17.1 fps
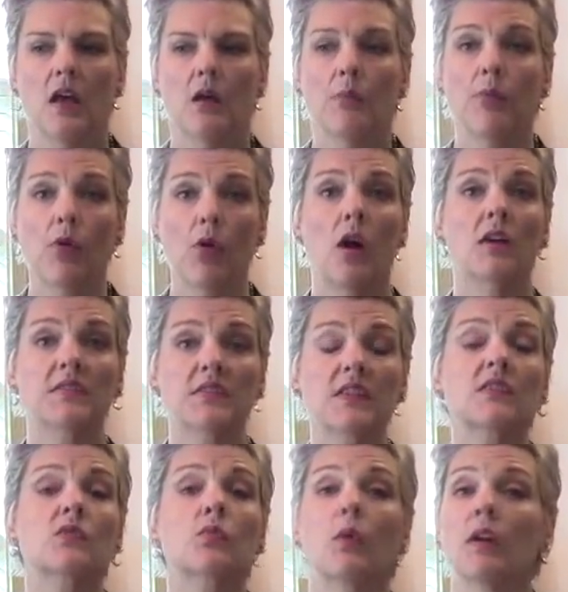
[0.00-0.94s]

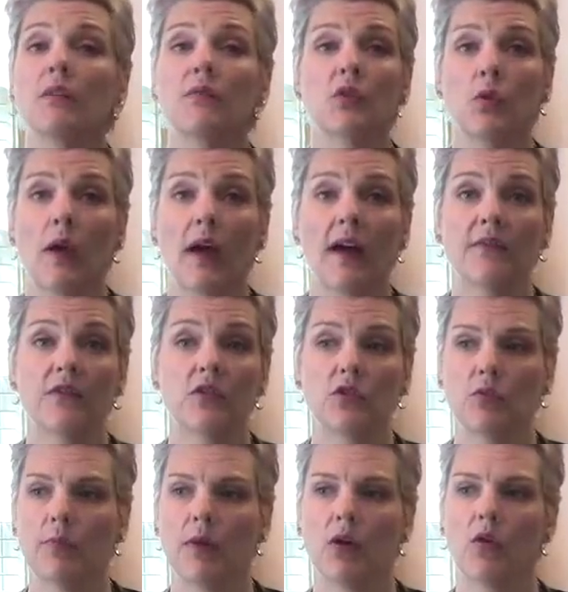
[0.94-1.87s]
Process whatever you have to
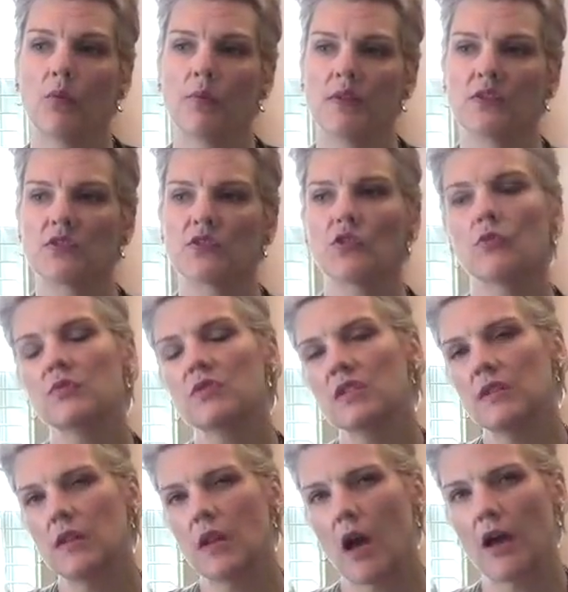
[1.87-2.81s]
do, by all means. Don't
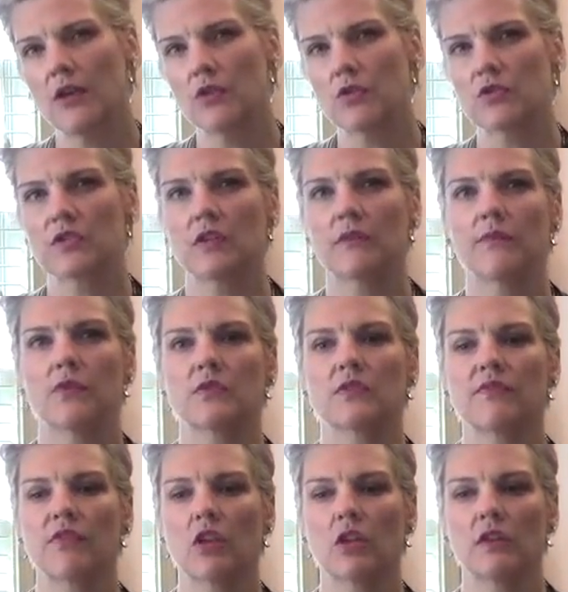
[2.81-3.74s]
deny yourself
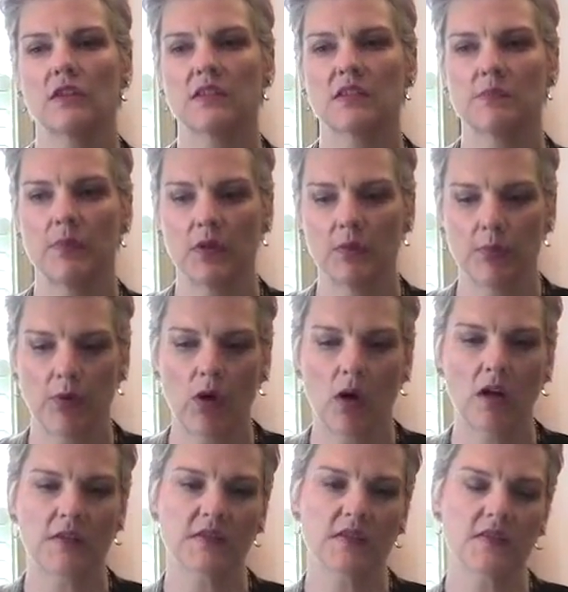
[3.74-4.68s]
those feelings, but
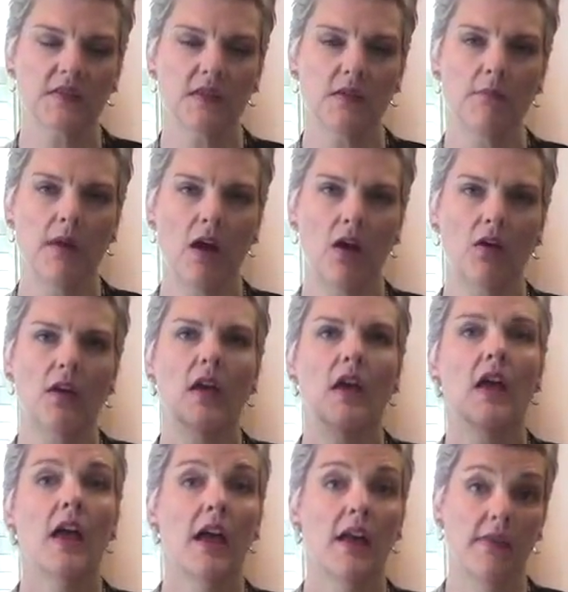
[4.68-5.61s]
process them out
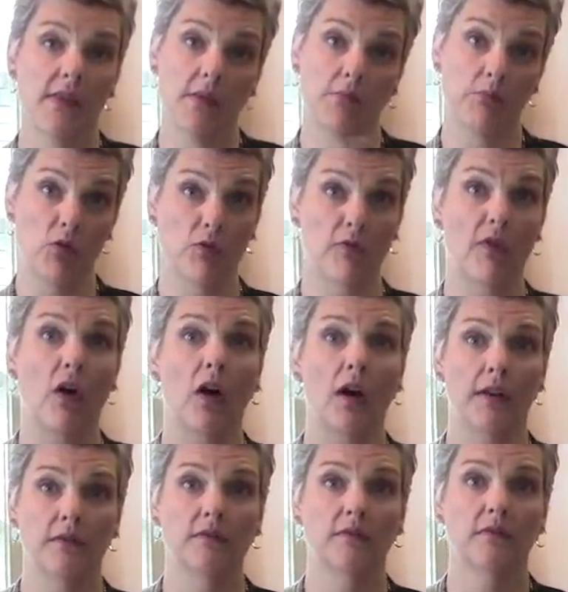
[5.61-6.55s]
and then move
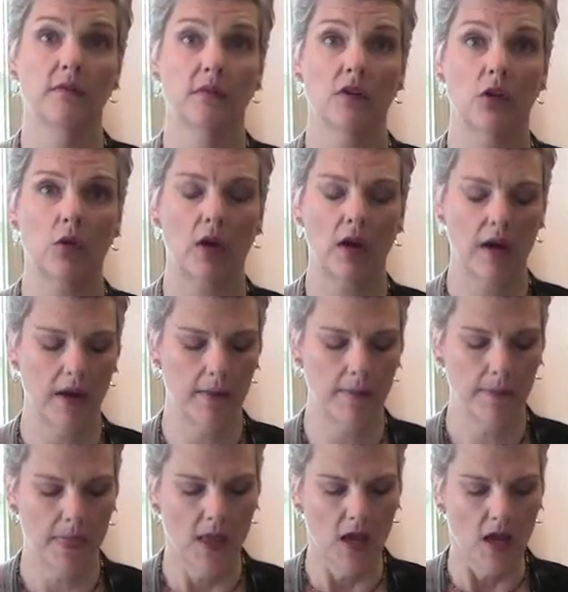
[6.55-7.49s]
on,
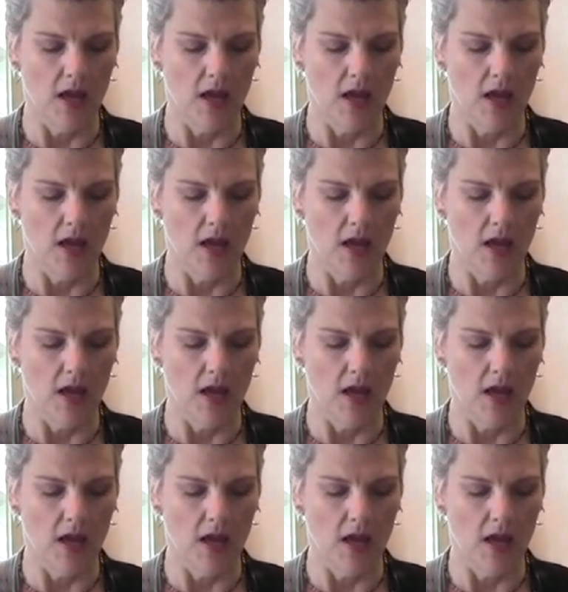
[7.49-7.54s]
okay?